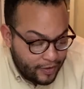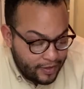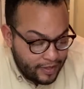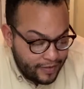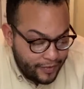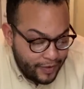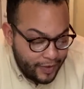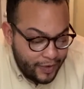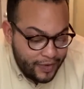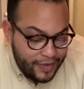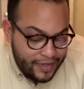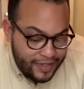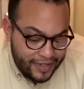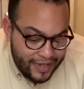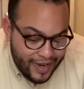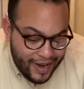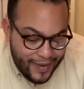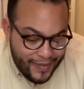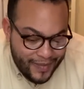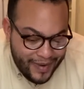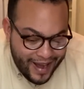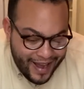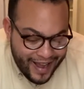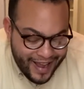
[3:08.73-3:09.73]
of you who saw
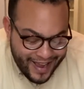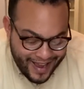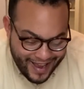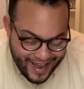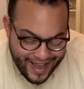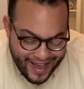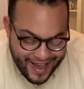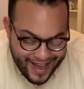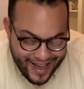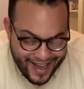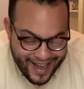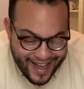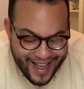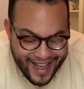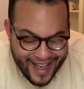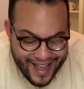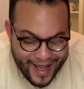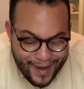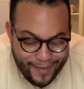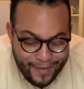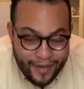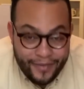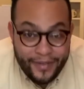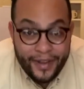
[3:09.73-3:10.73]
my
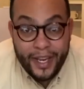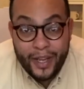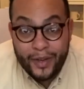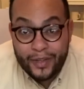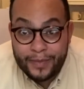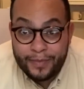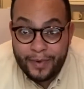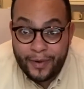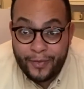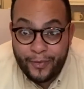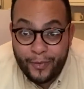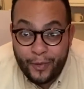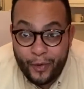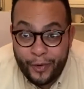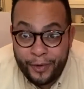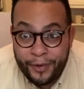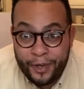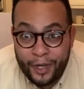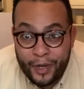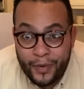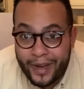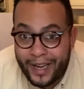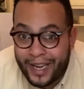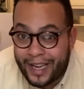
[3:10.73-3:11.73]
my videos before, you
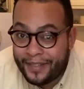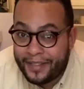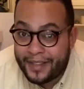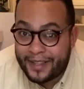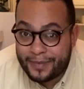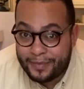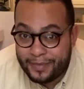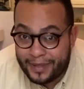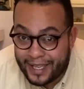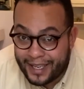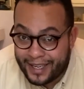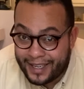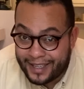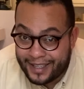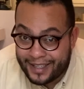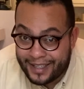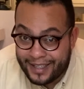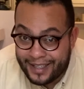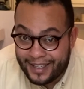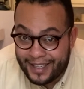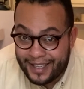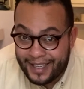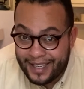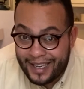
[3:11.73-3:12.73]
knew I had this blender.
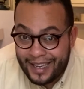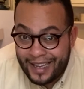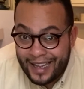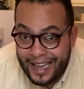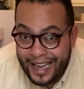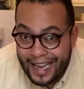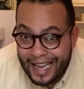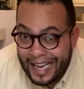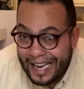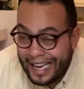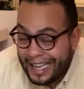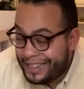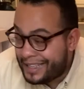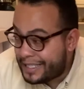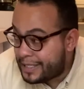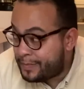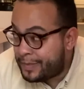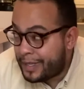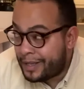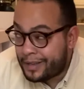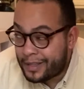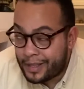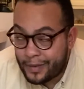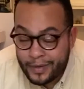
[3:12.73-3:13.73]
I had this
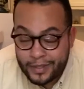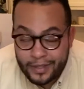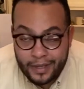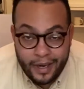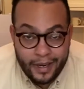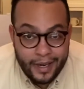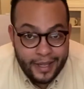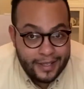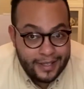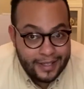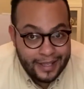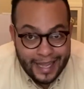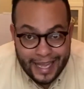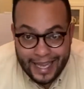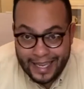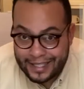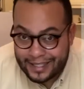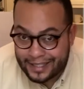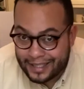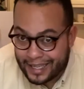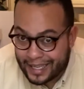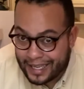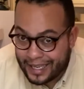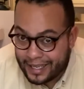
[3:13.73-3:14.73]
blender that was on its
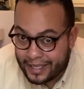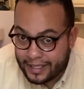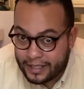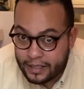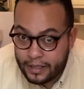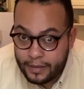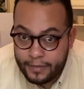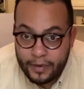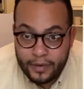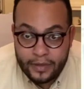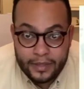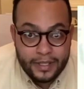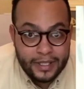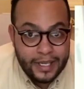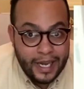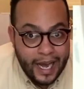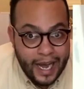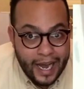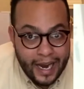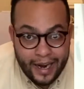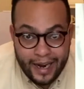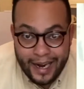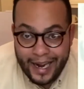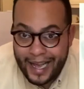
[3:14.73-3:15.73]
last legs, the most
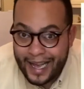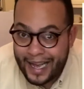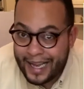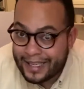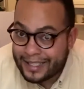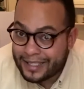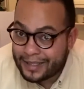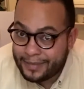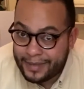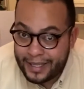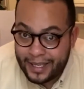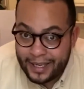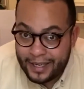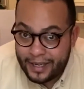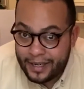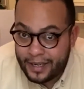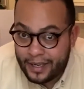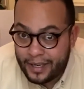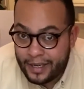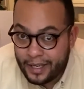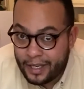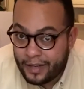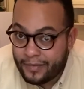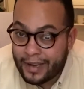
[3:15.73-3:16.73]
tired ass blender
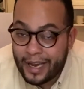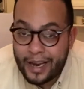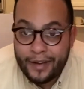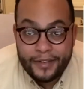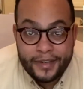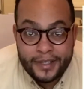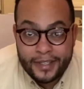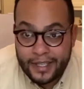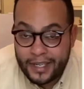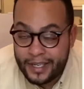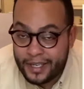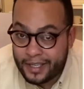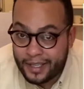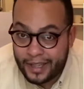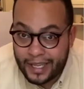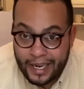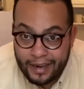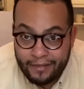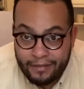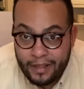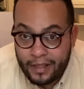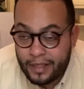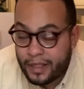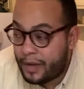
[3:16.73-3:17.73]
you've ever seen in your
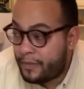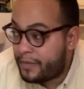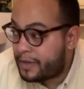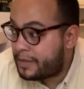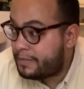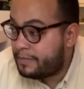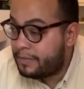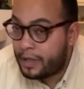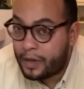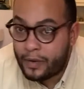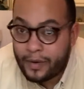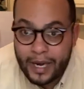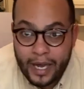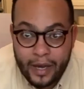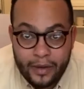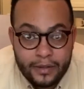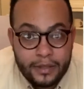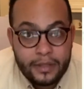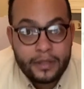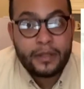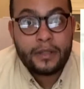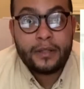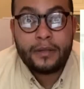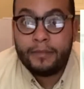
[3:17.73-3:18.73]
life. The thing was blowing out
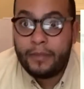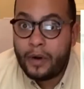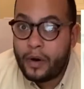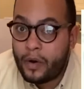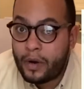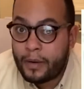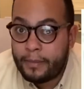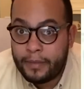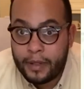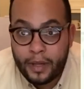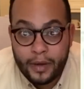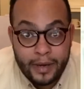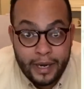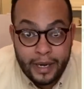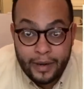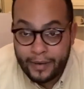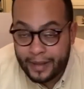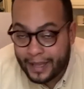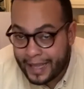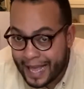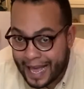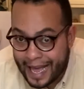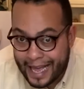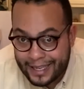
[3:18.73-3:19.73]
smoke, blowing
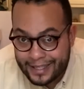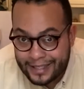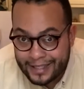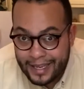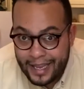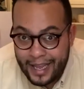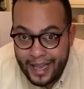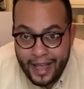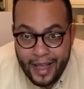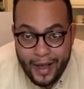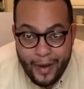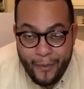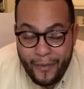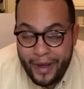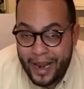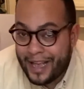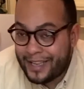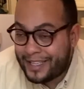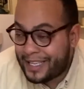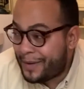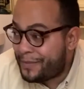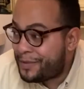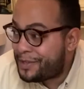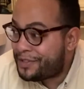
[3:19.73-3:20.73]
out gas. But
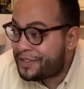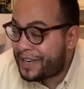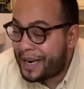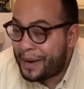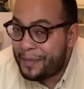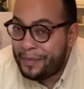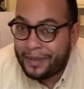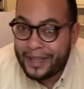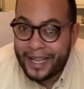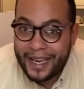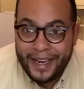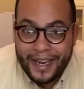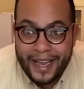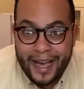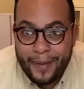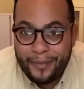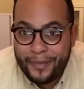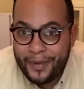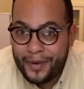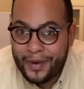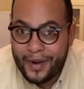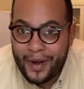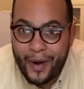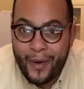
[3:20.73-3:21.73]
as I was trying to blend
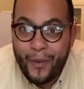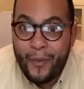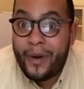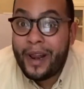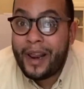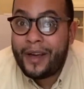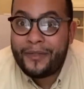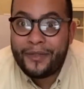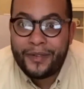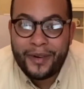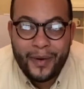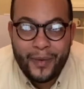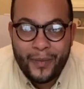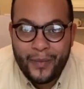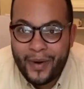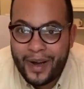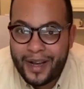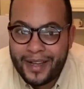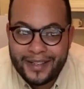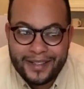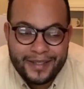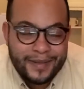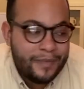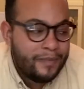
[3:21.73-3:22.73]
up, you know, whatever it
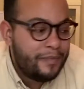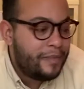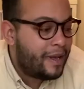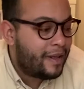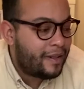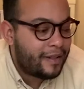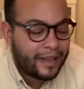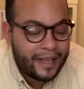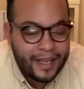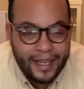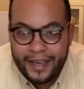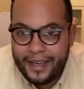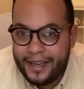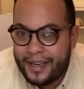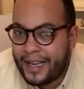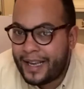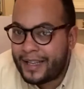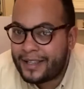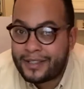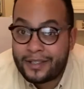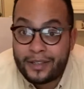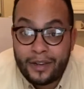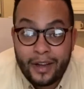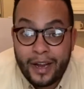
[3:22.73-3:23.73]
was, milk and
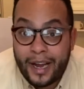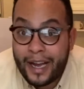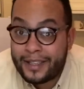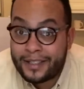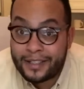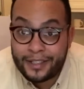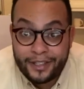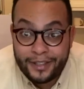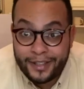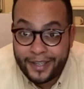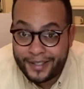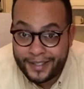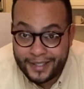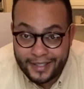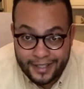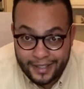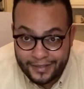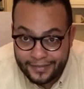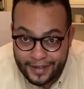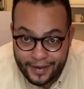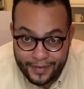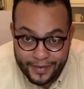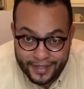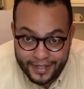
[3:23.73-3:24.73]
nuts and all kinds of crazy
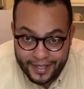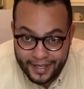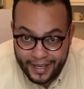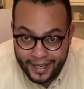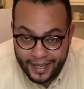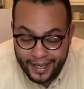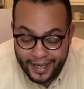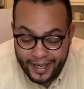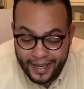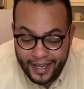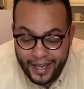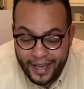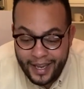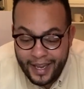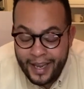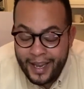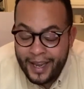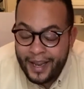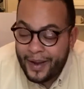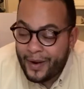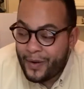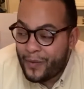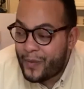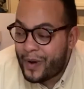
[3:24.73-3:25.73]
stuff I was cooking.
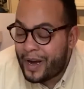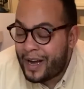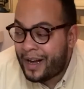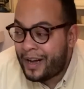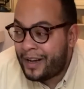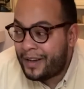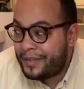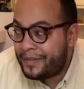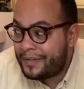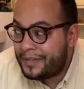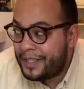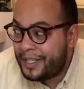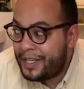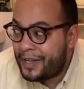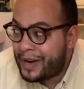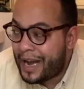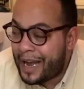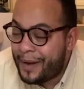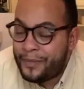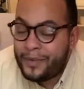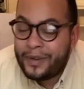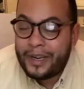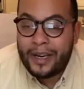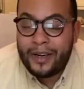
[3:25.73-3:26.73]
Well, you know,
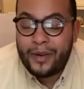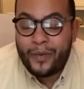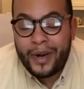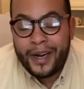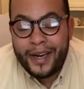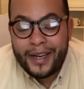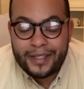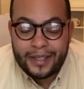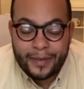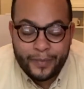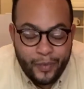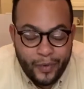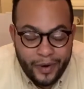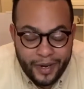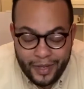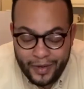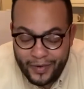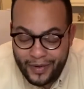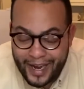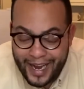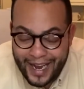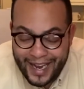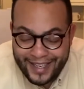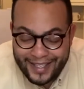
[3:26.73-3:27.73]
I don't want to disappoint you
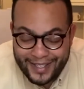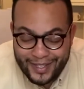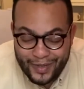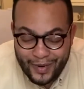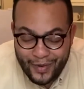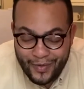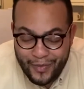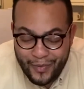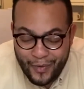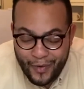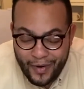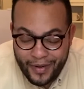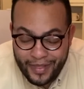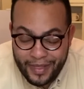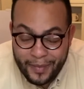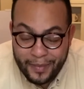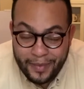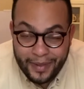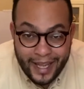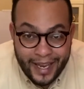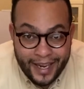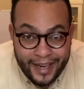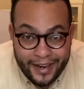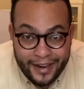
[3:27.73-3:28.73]
guys. So for the
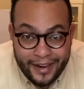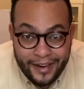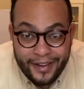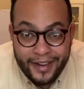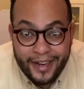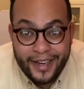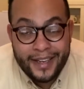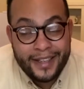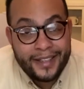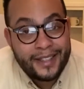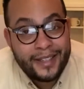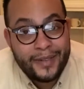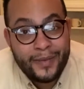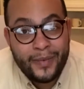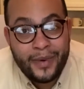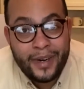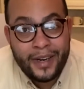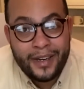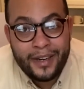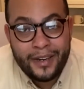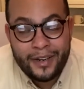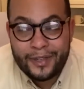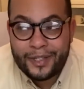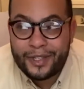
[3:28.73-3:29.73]
blender, you're gonna see
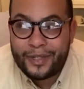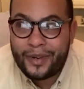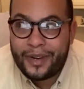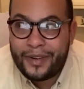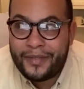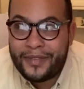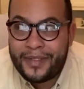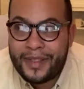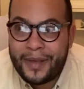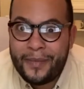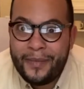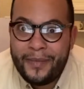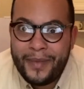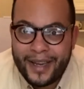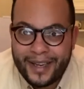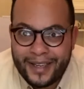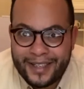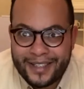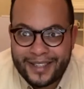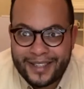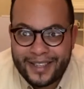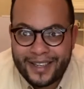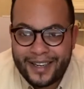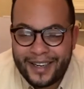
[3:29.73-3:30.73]
one, or sorry, for the
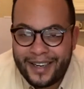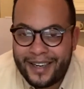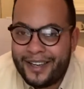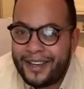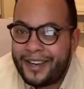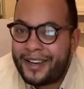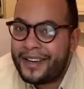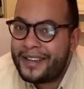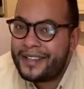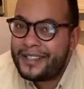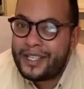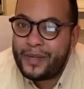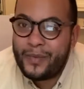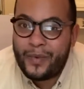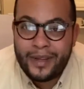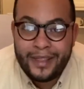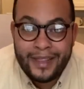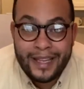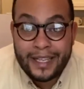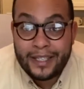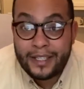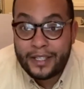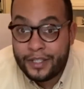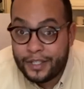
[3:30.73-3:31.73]
mixer, you're gonna see one
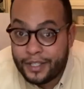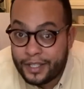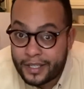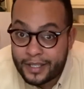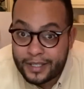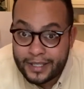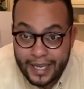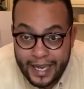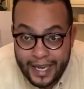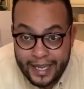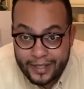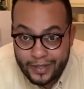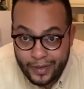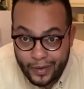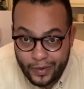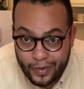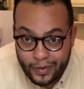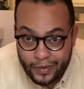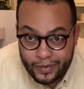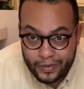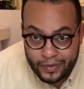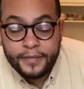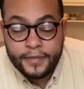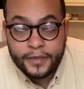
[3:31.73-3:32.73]
that's just as old.
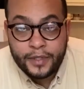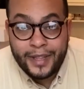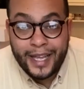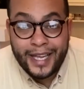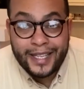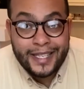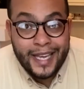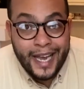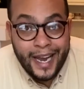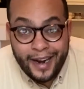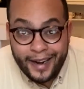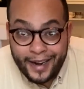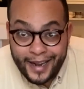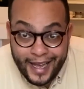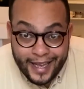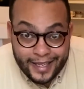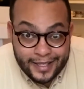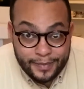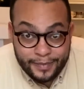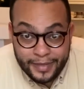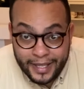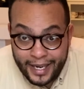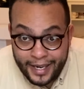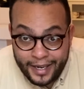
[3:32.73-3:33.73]
So that tired ass
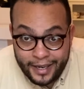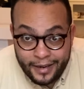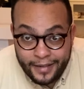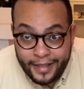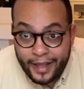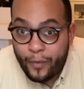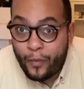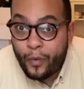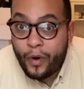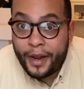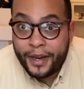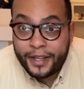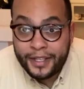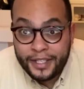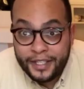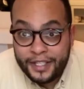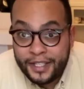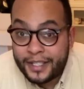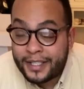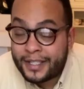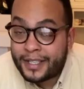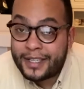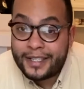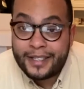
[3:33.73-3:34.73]
blender that wanted to
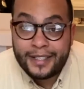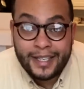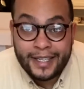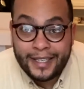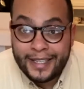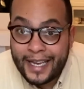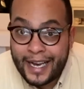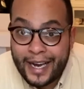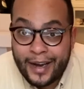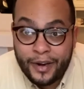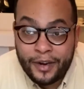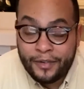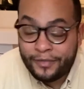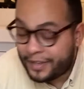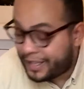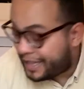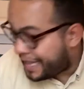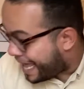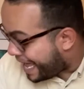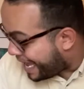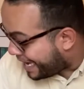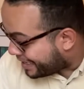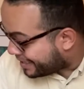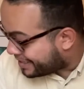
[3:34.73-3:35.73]
just sit down and
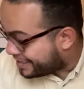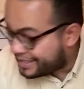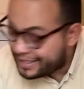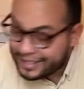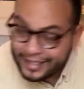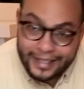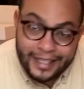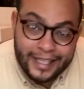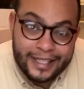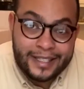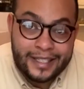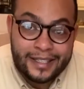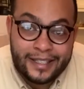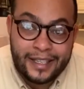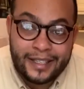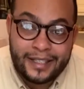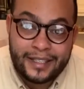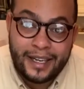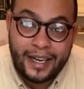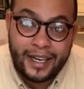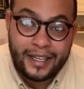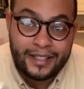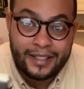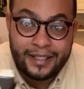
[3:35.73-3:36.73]
relax, this is its
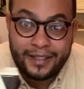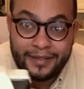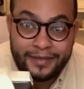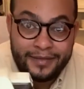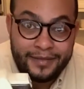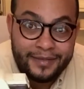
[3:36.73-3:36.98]
cousin.